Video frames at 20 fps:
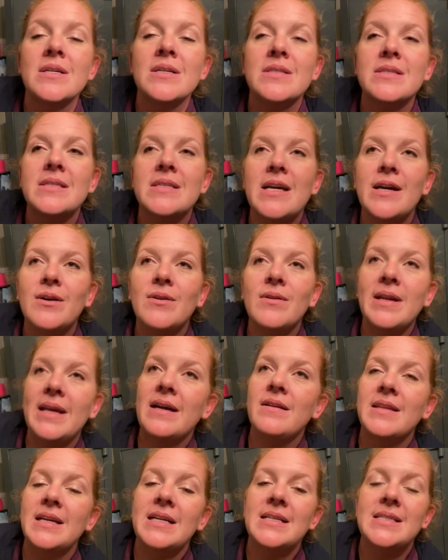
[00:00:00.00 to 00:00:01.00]
So
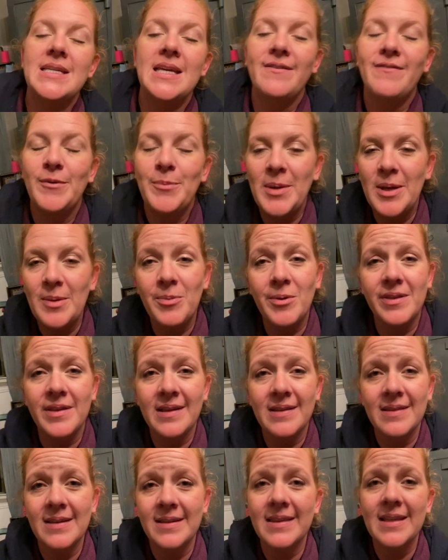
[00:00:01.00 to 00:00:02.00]
now the Antifa people
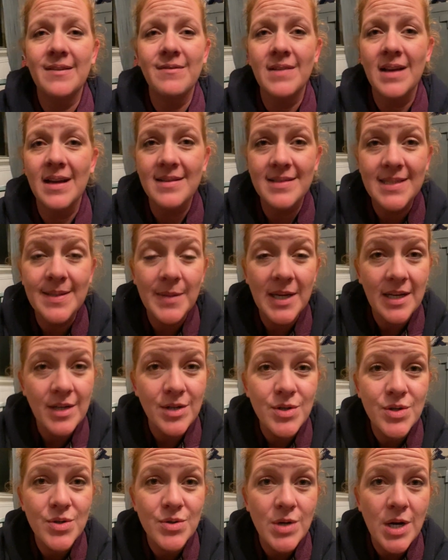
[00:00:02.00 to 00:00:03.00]
think that they've got some kind
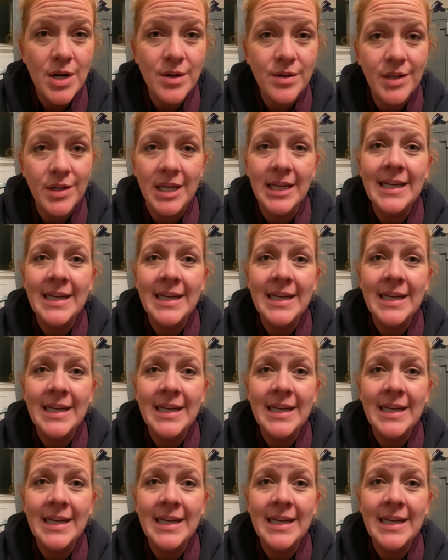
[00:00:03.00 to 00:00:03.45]
of stroke